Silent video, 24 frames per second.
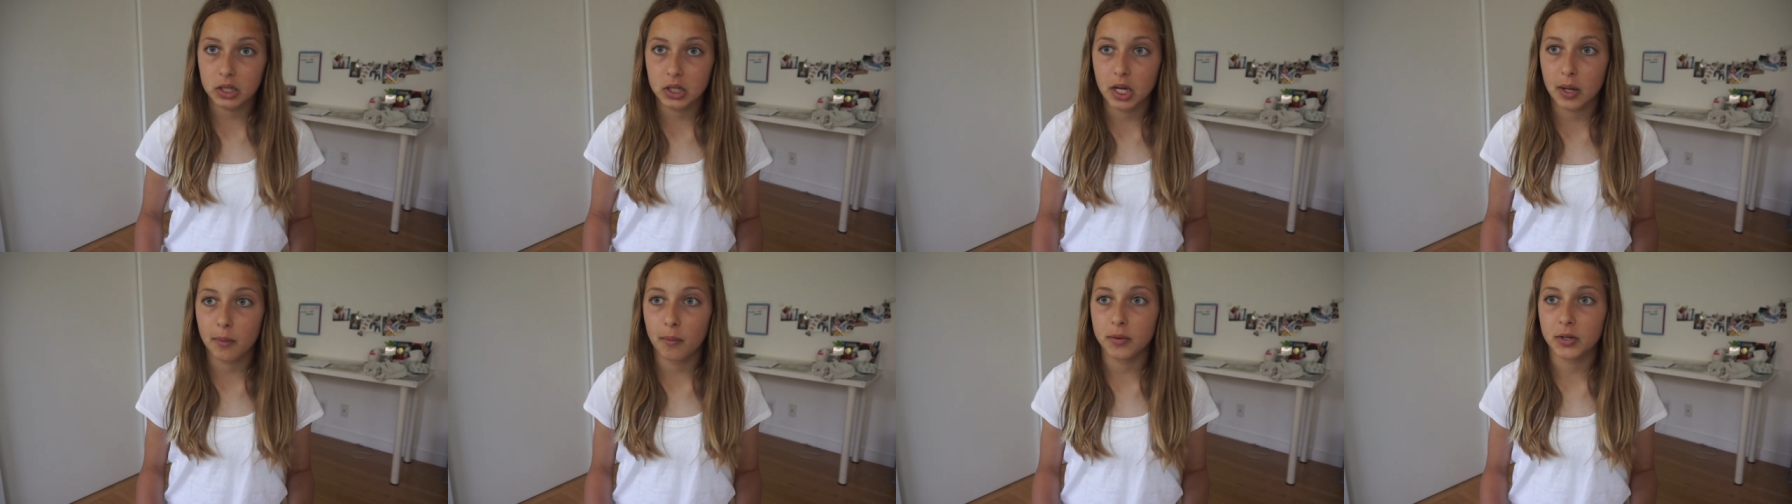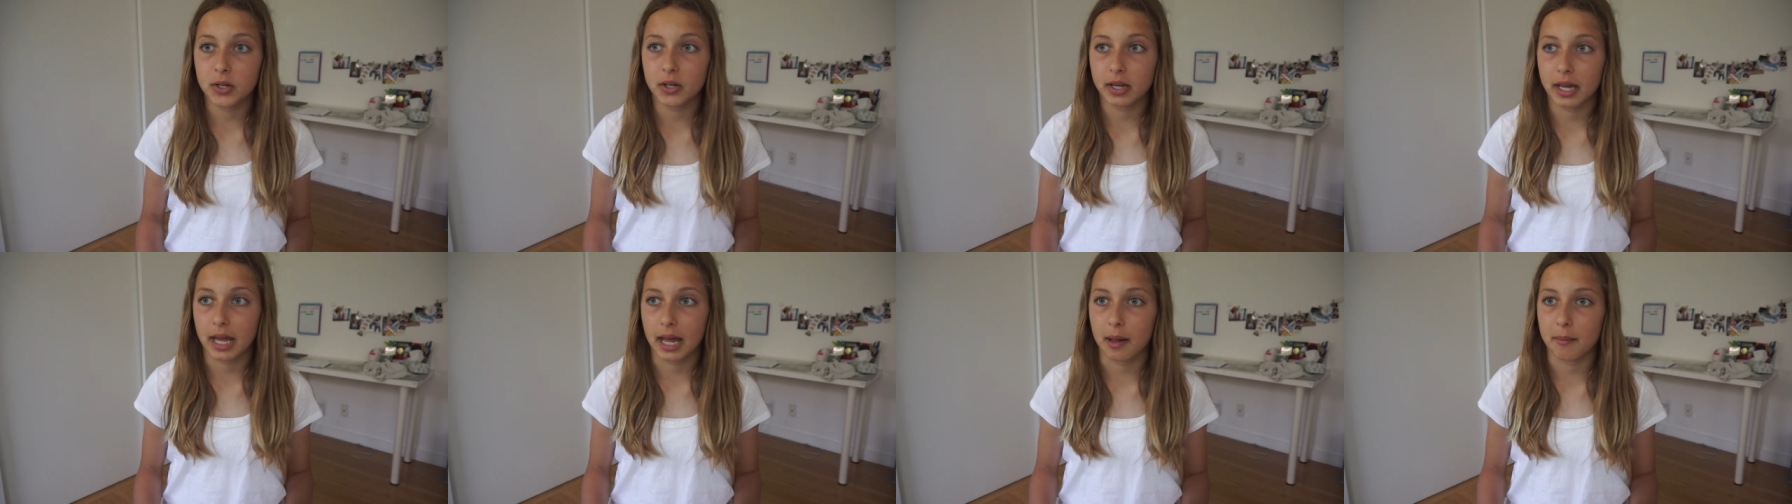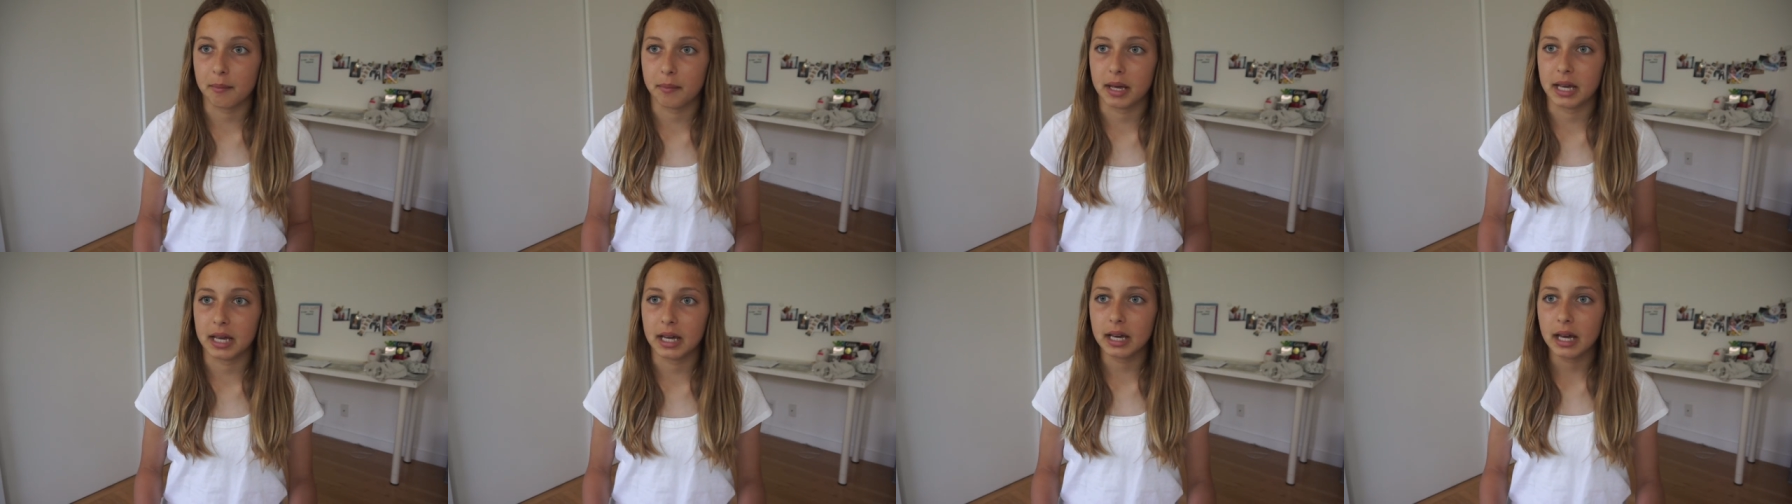good when you're
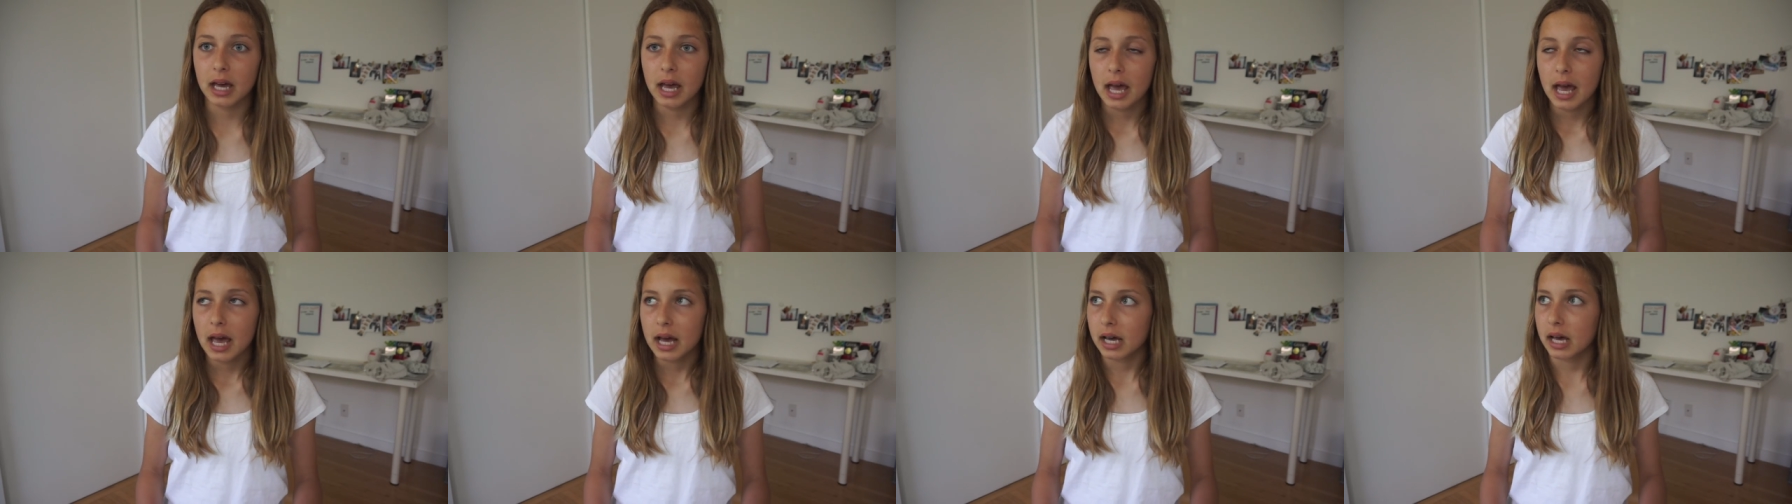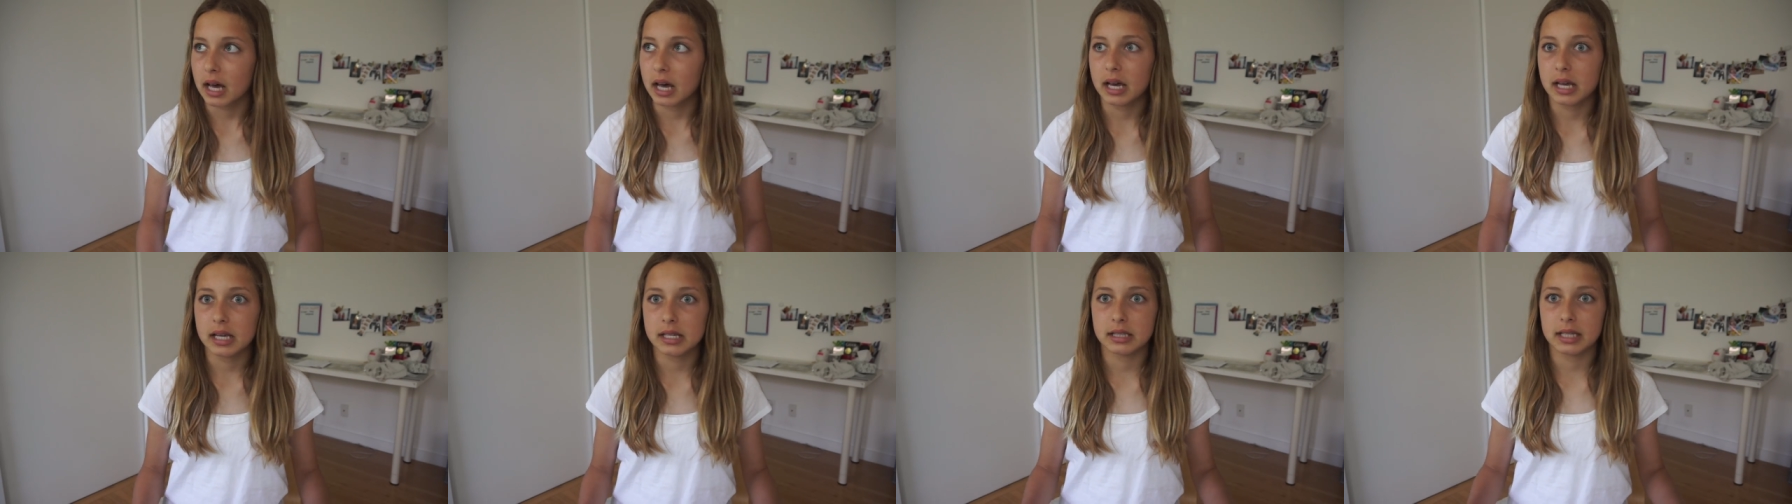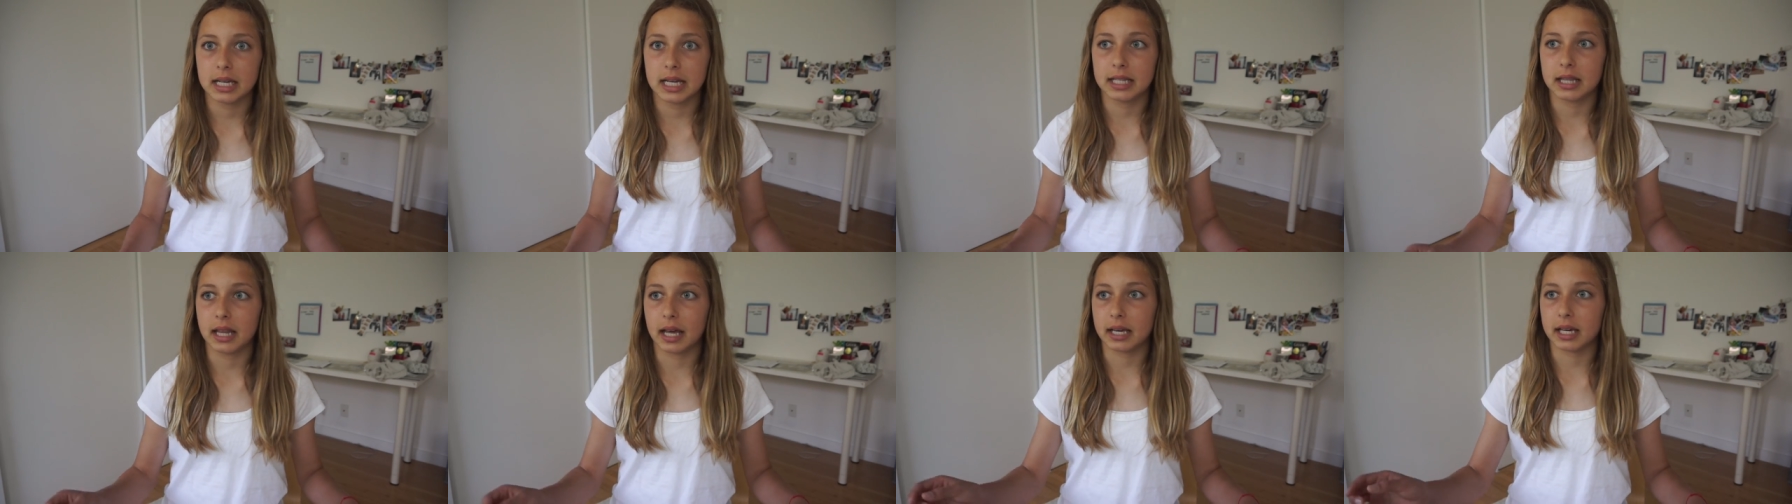camping because
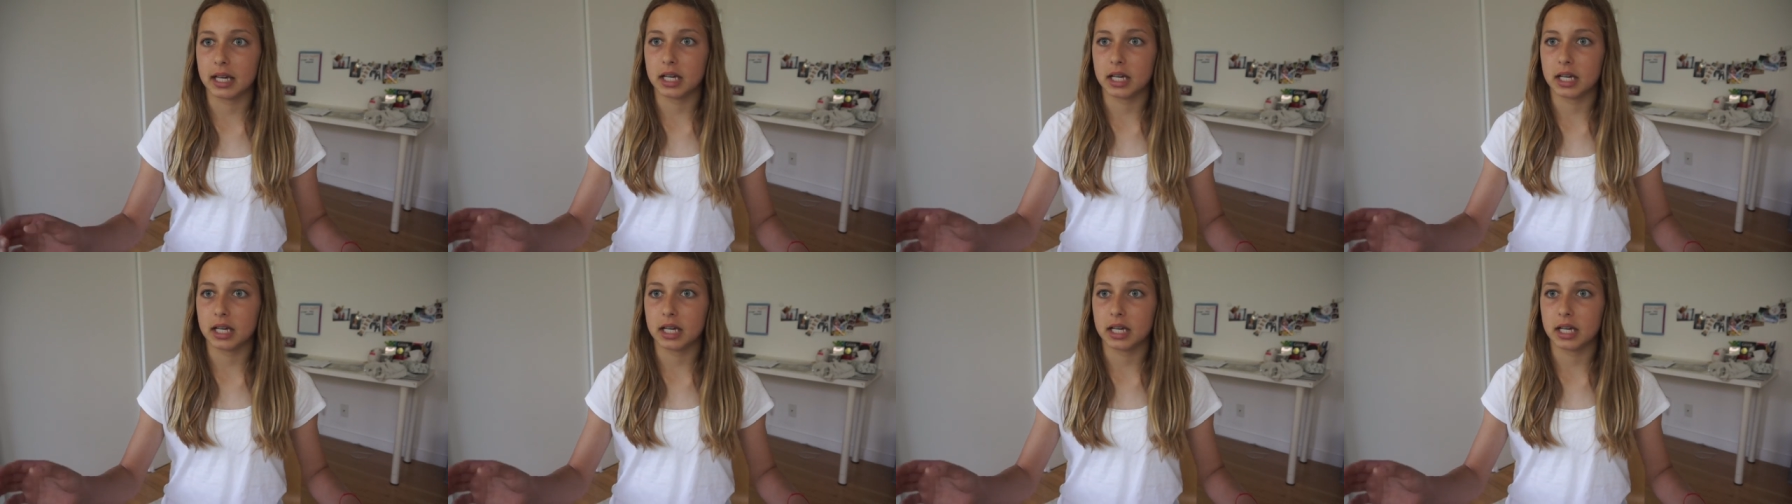it